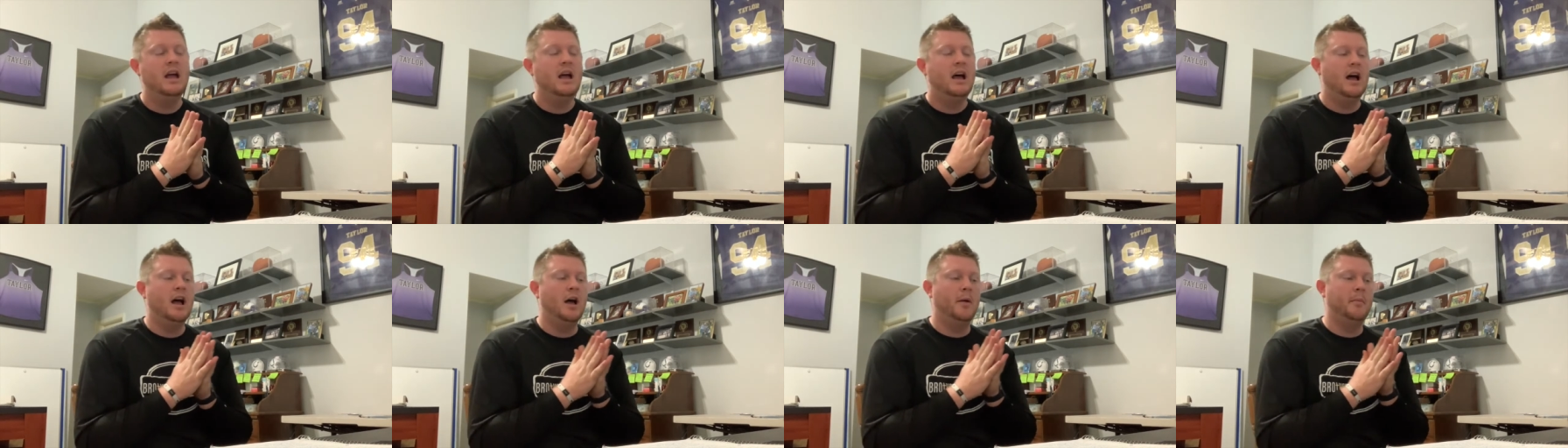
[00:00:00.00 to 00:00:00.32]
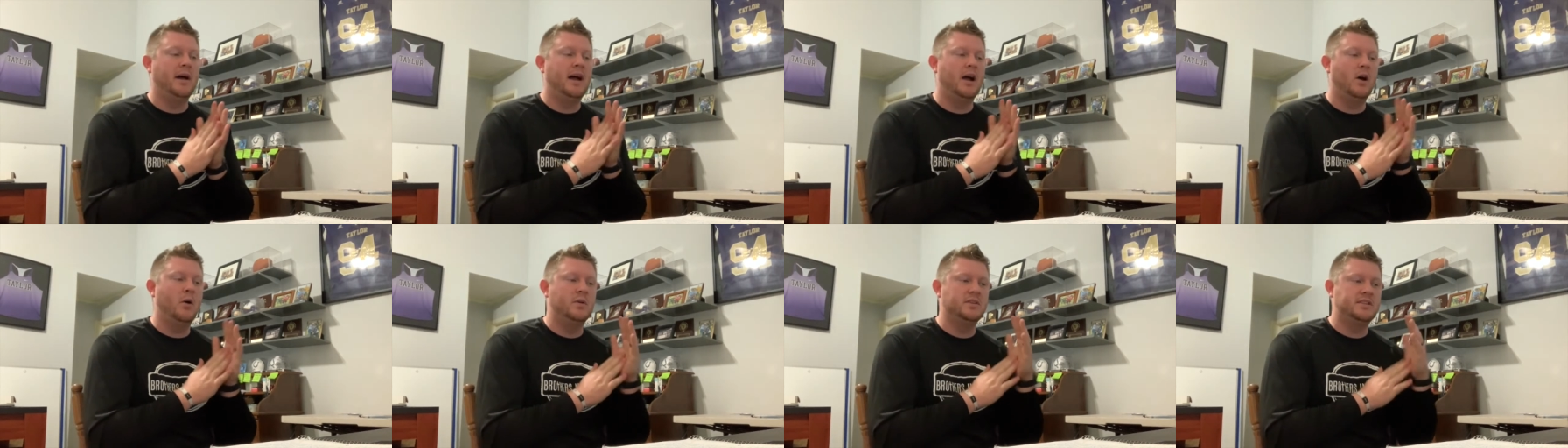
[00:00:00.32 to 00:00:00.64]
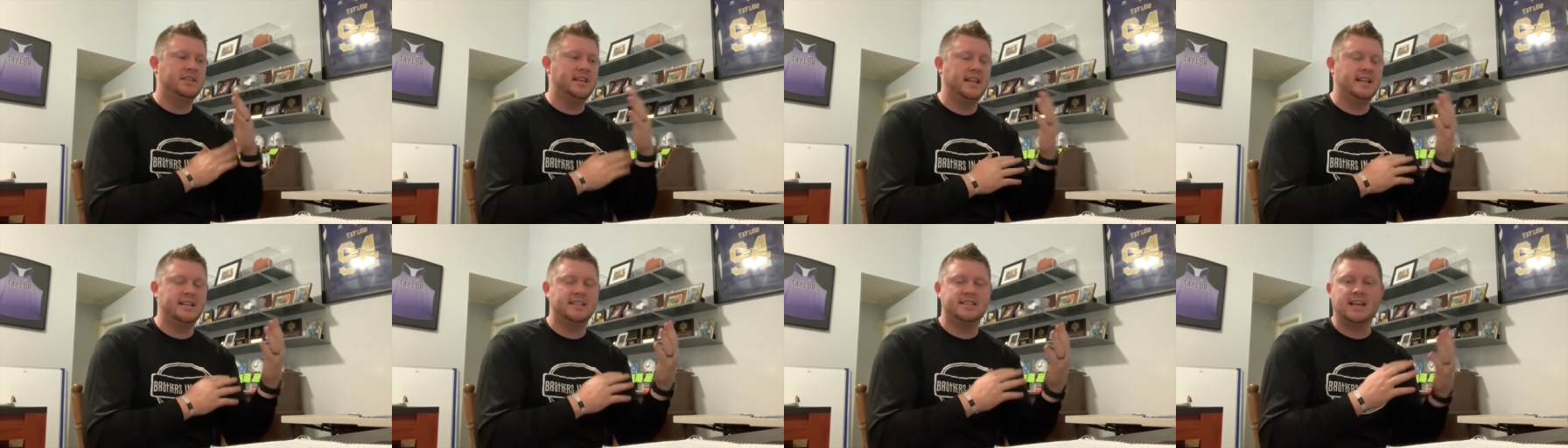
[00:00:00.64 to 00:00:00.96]
Um, I always
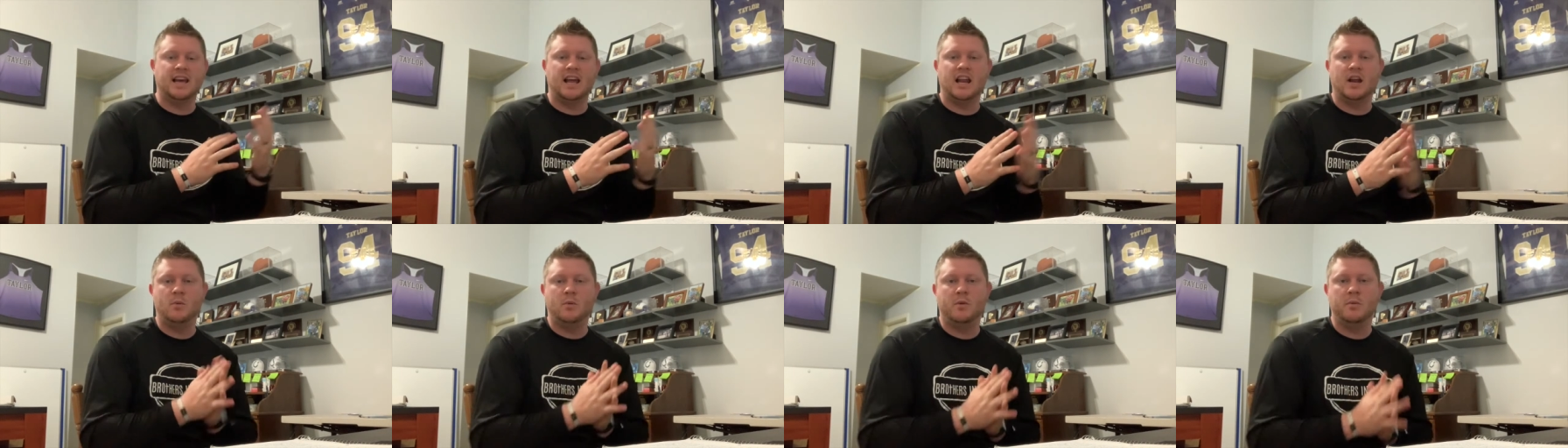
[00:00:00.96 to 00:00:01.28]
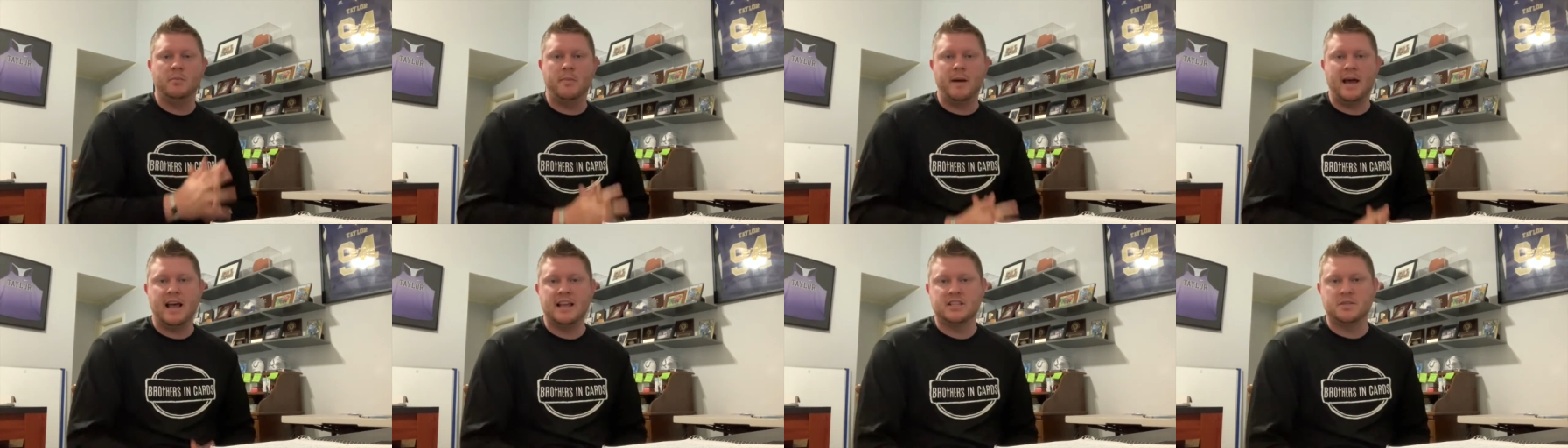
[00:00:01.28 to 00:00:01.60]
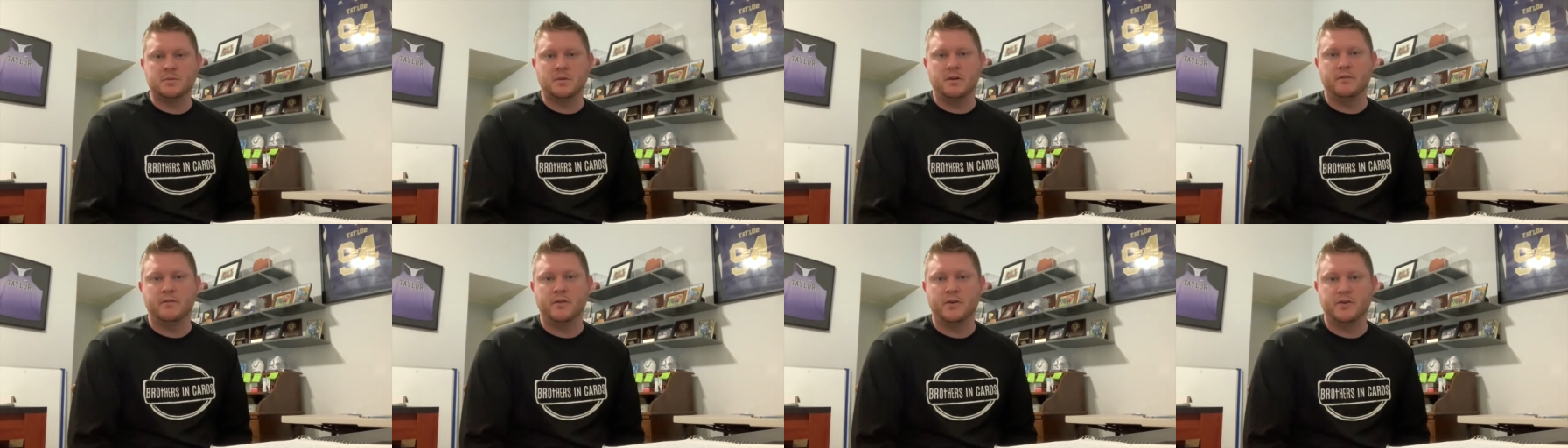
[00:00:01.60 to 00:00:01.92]
get excited when the
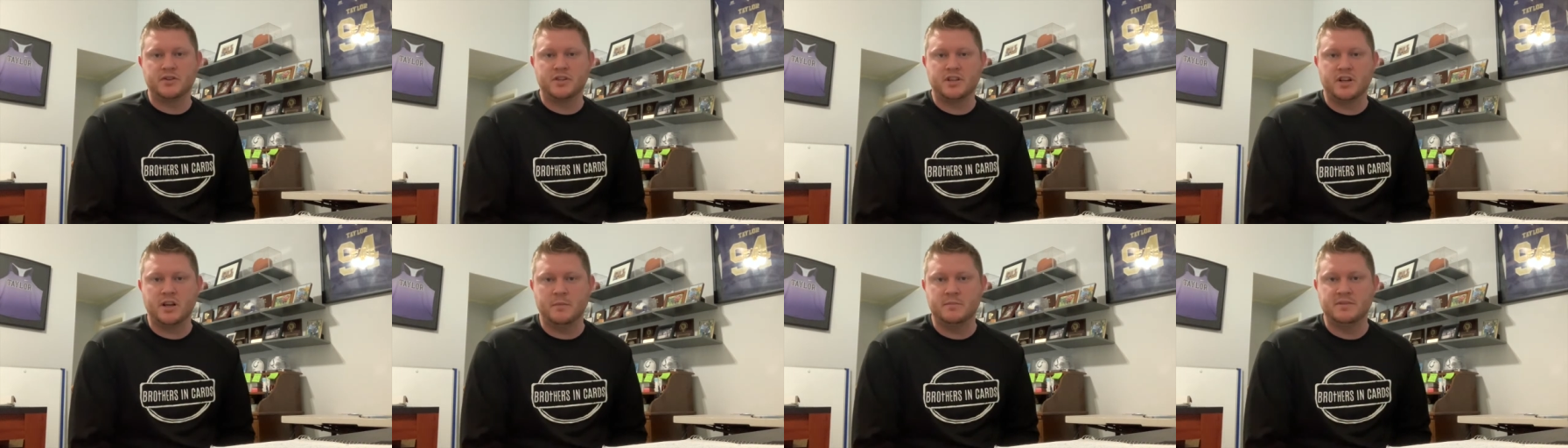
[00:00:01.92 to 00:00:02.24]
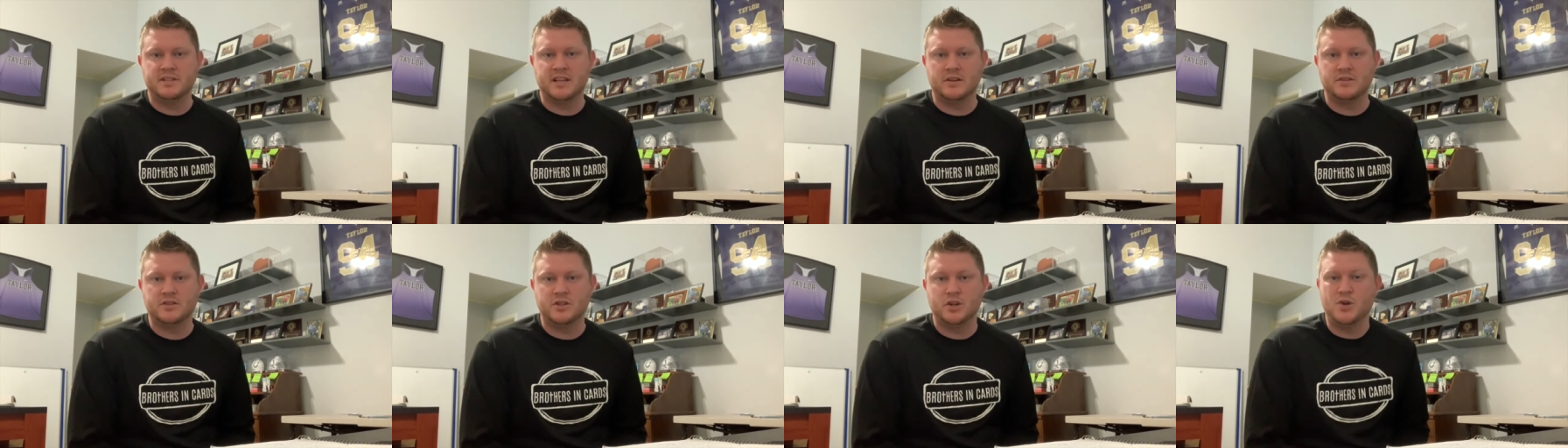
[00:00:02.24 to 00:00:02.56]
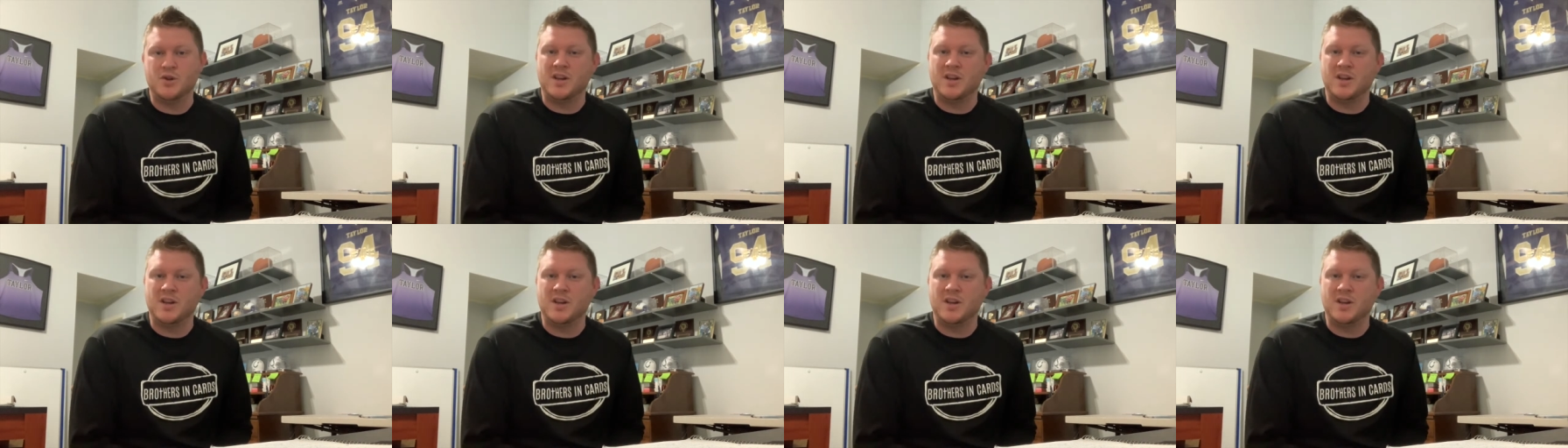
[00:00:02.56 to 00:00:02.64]
basketball version comes out too.